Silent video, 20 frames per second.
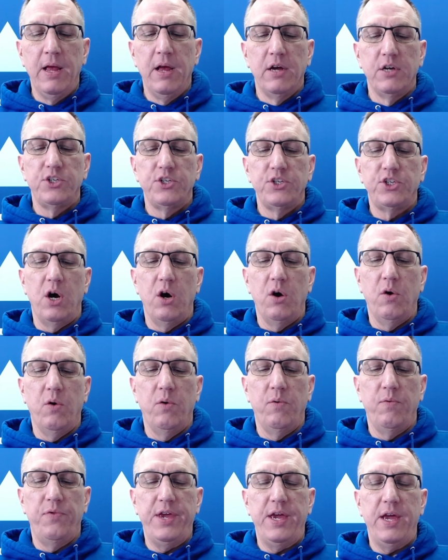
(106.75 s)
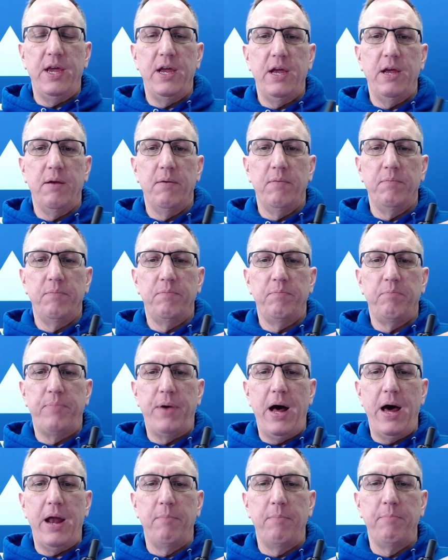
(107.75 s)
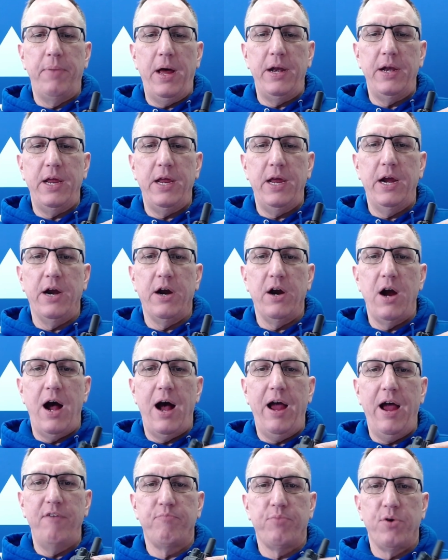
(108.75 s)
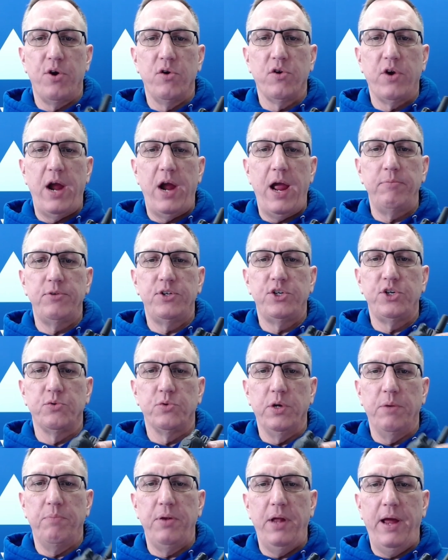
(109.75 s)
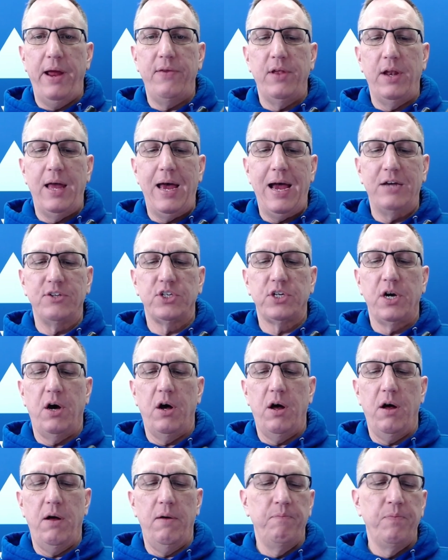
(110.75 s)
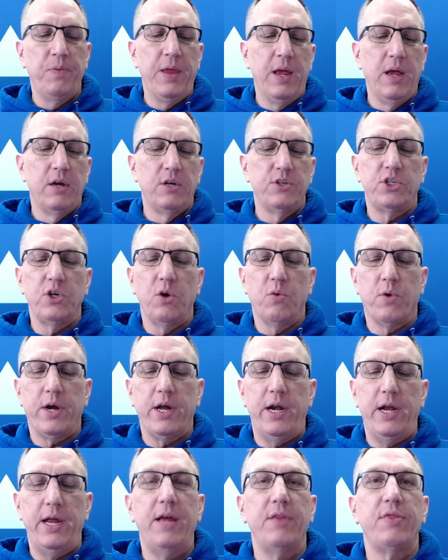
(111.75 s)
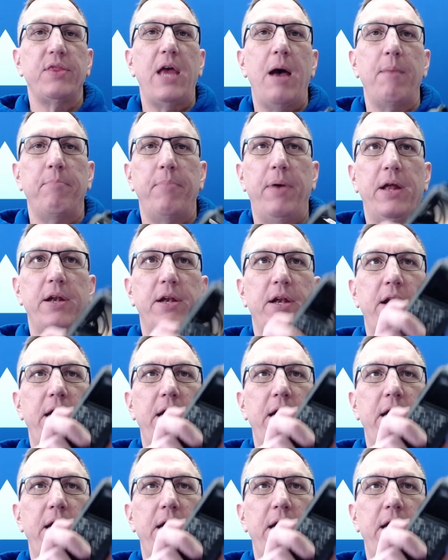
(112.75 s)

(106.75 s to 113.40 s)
So the bottom button here, I've programmed to replay the last call. So we're going to hit that button